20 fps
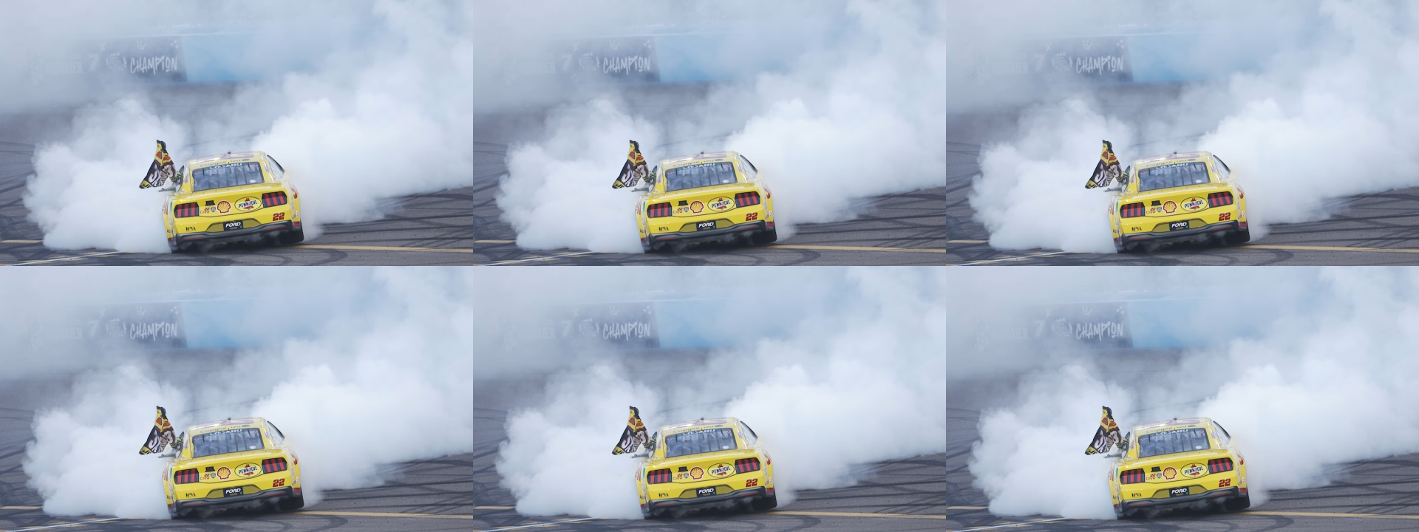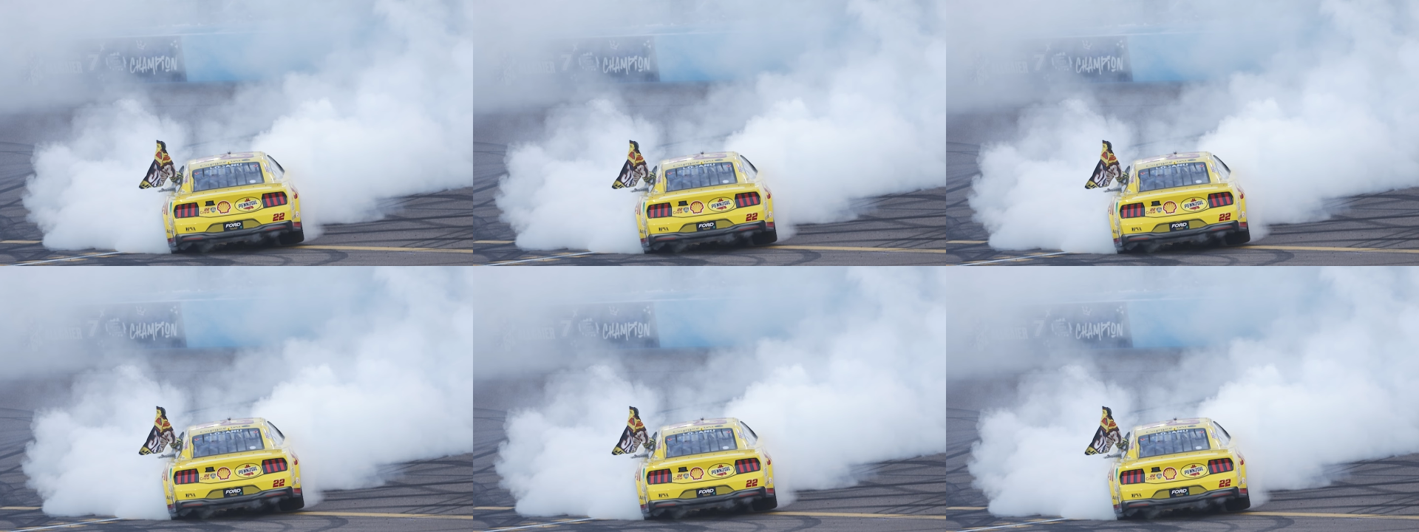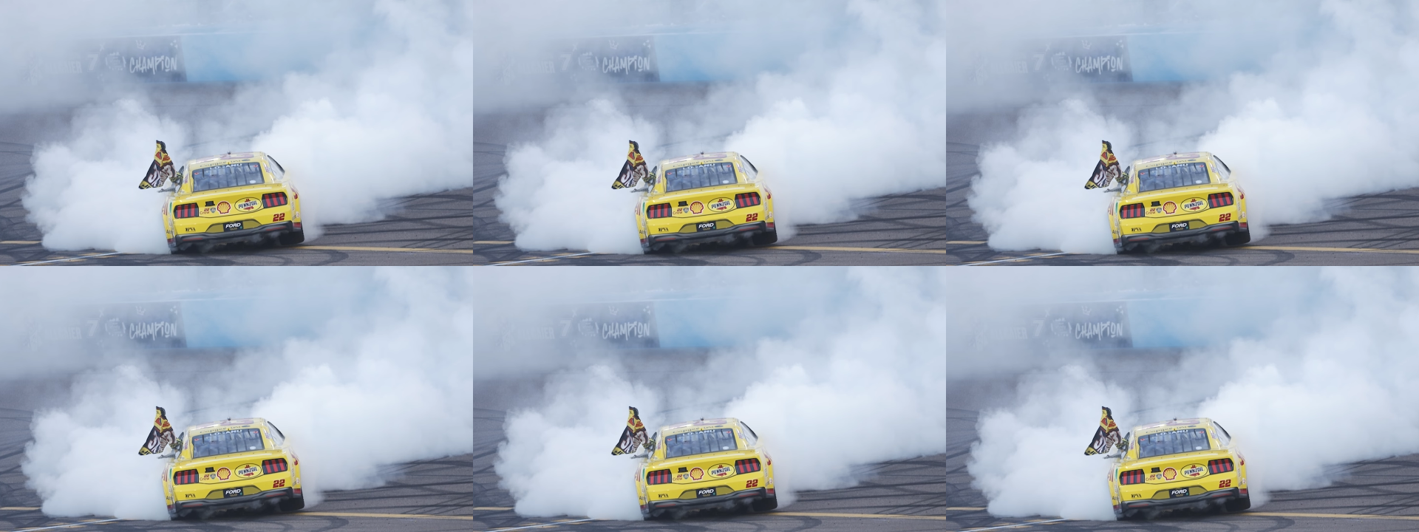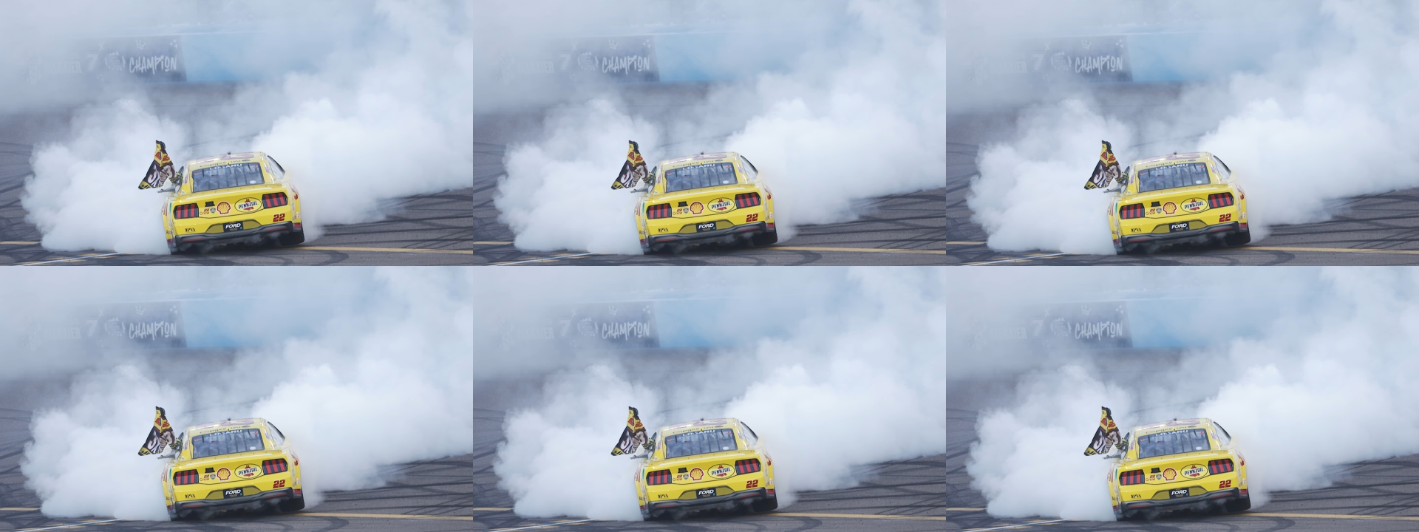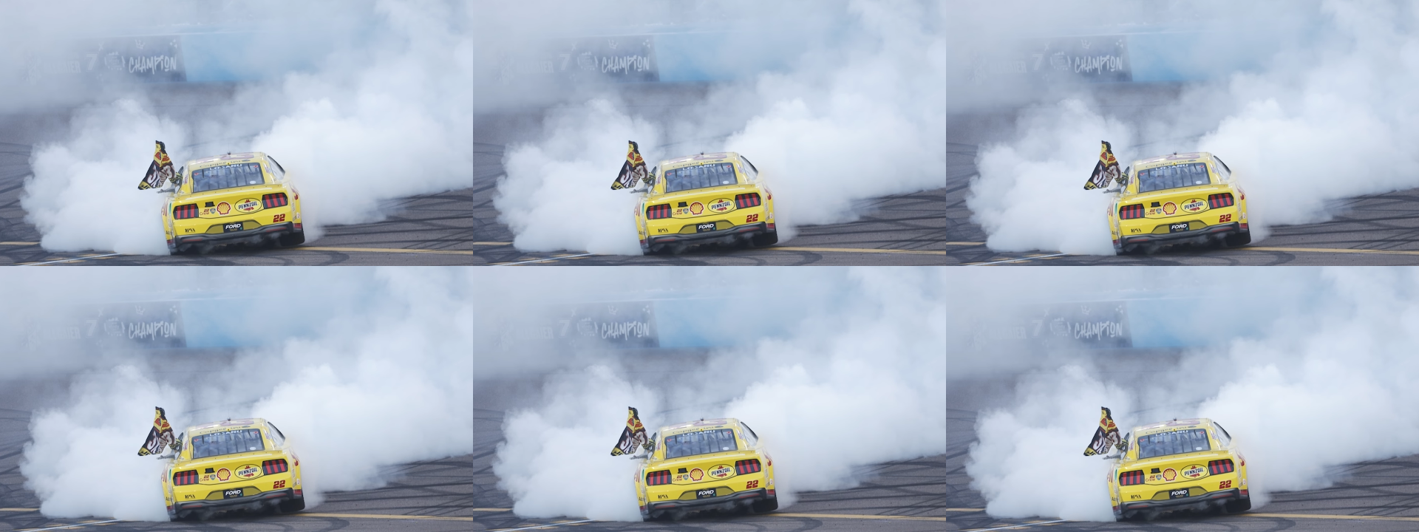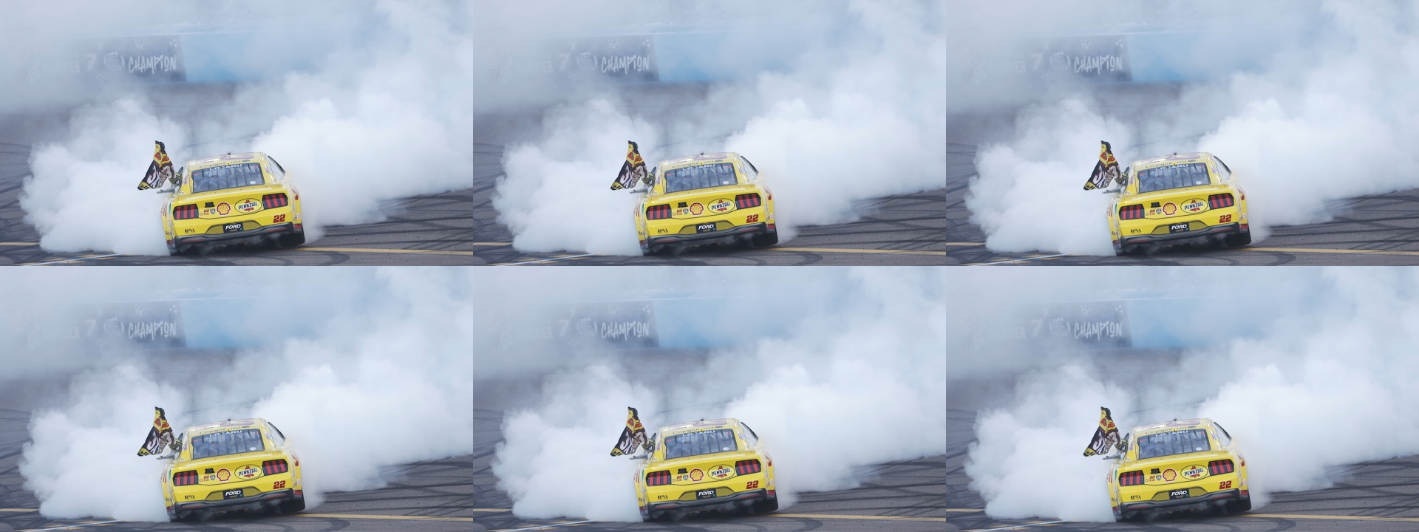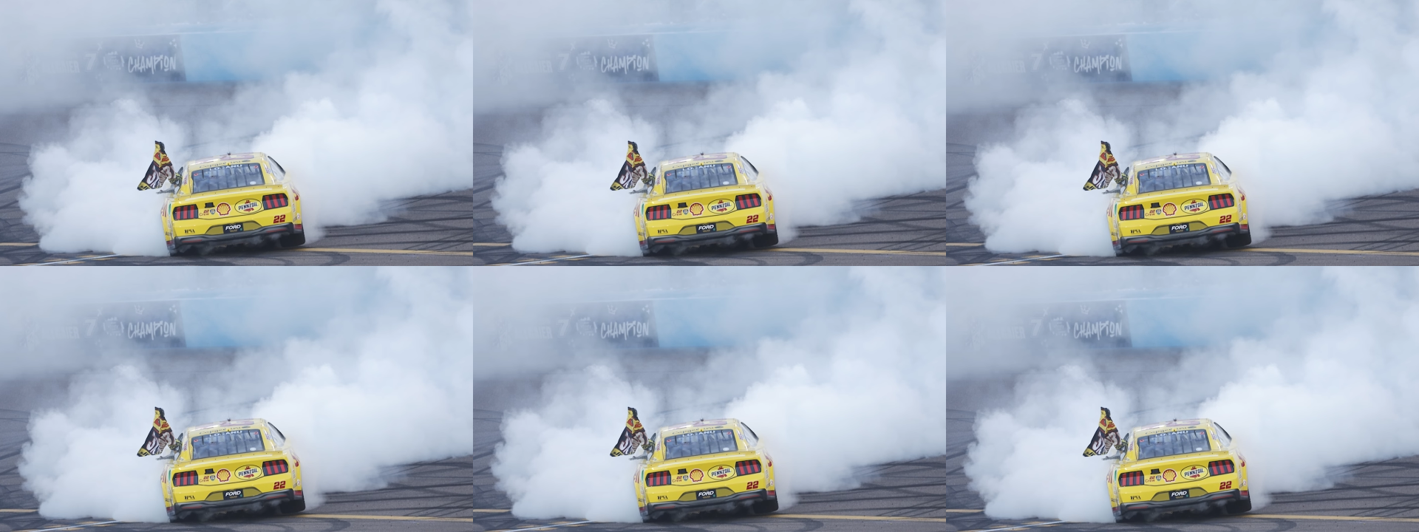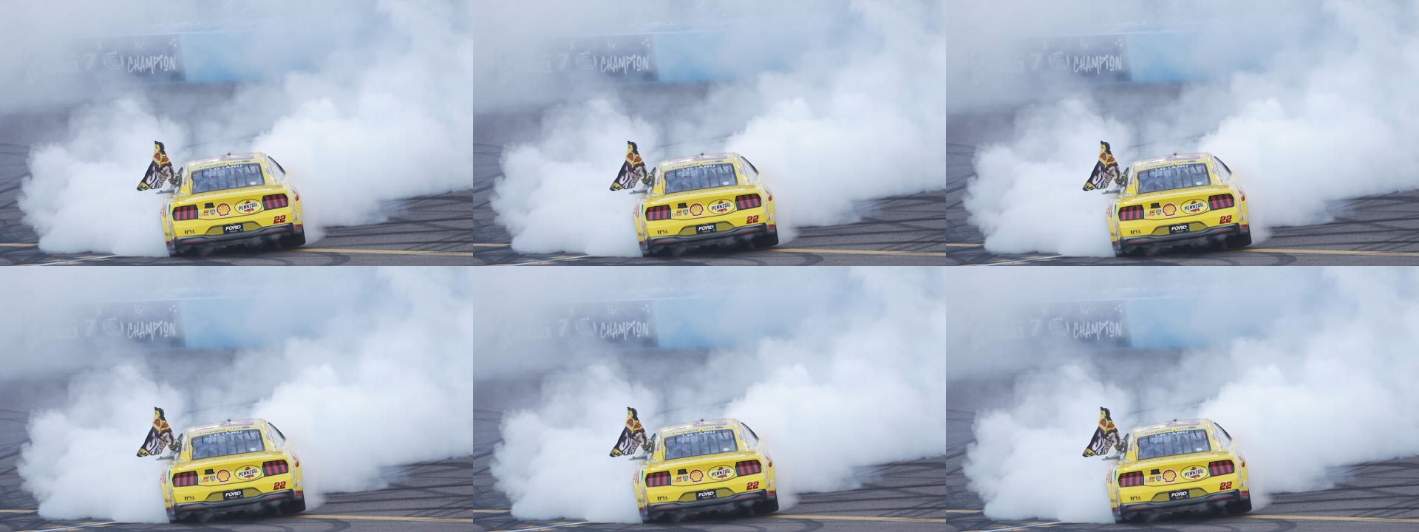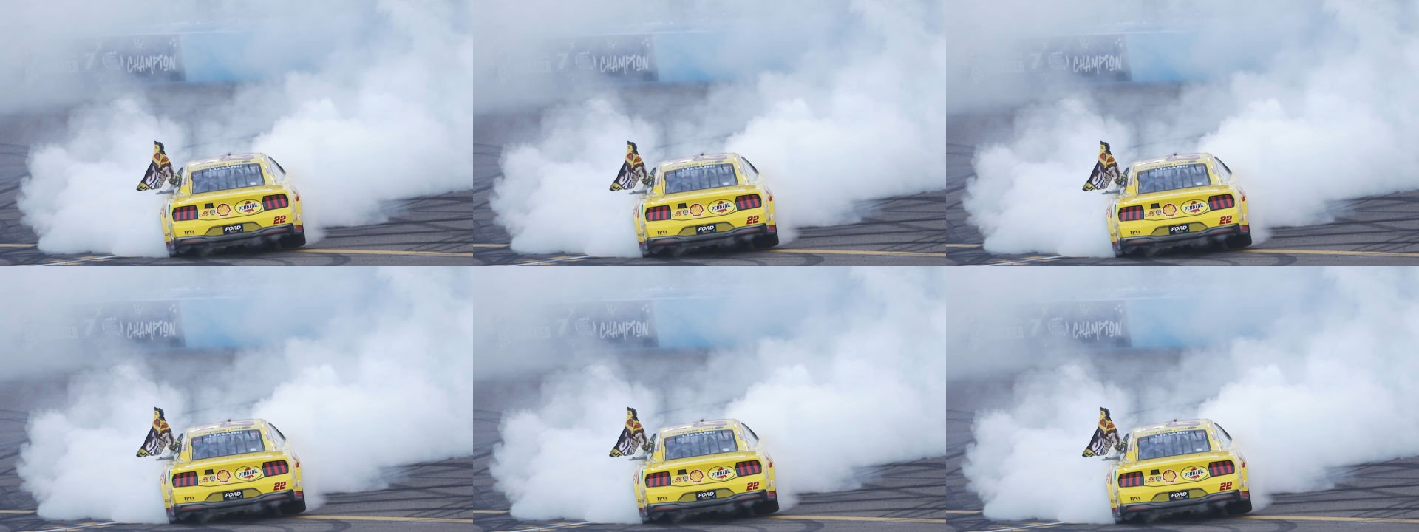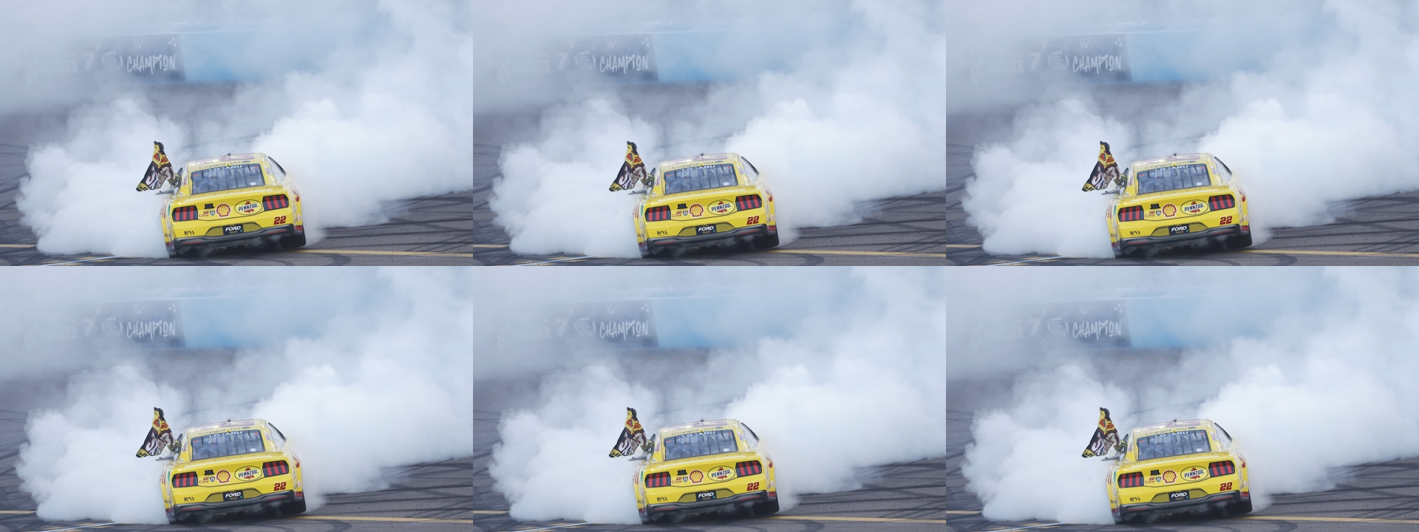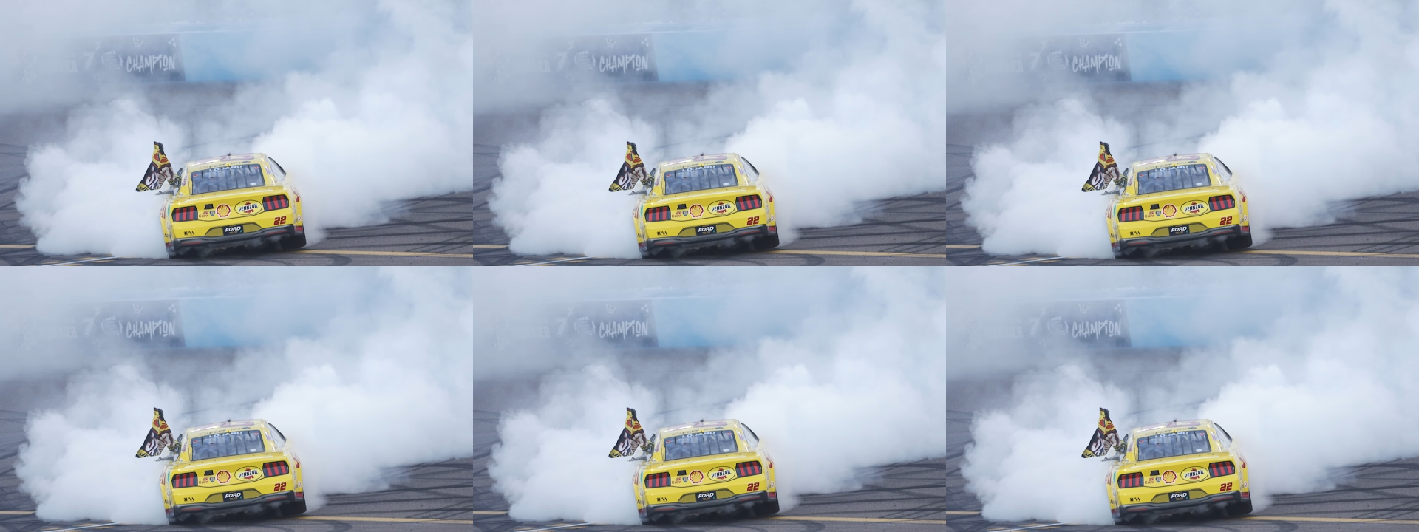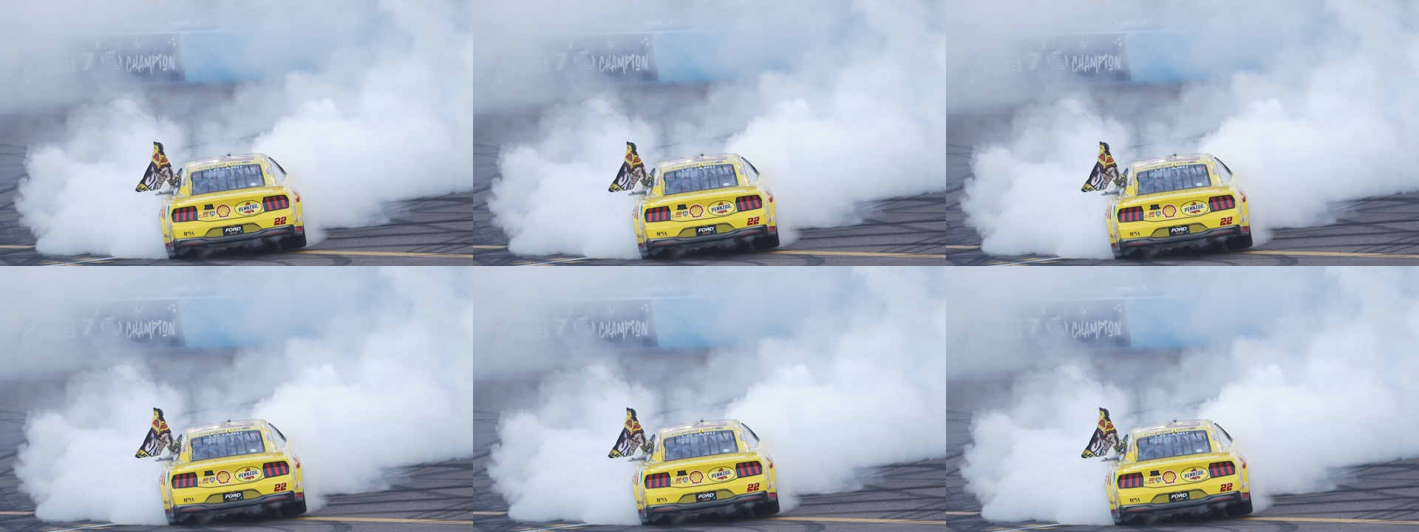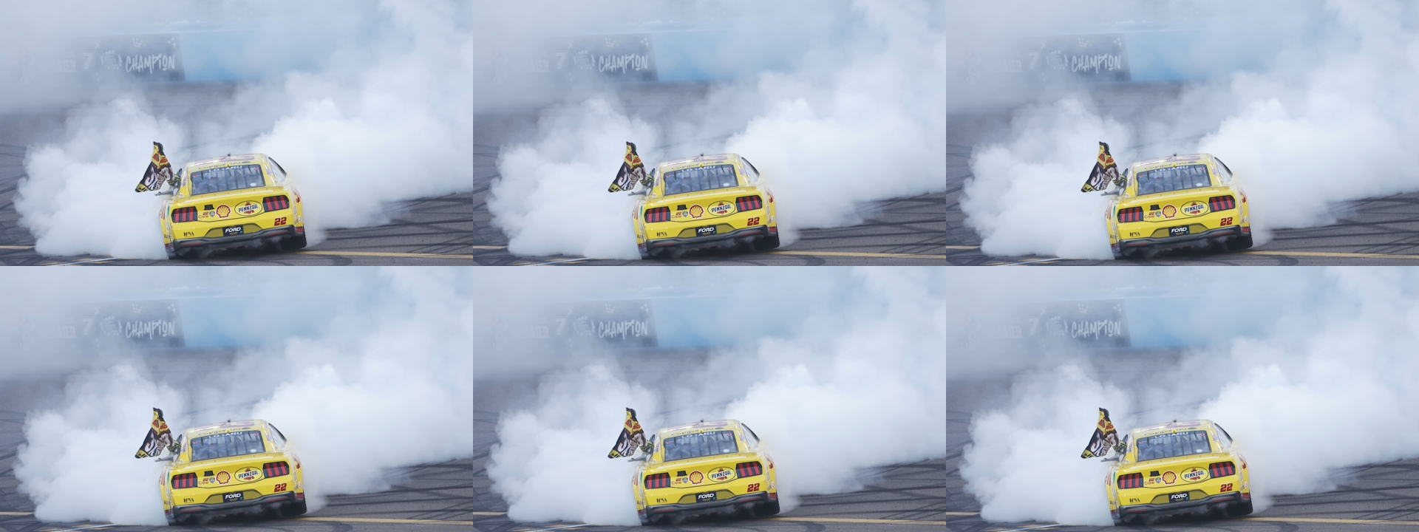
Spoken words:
(no speaker visible)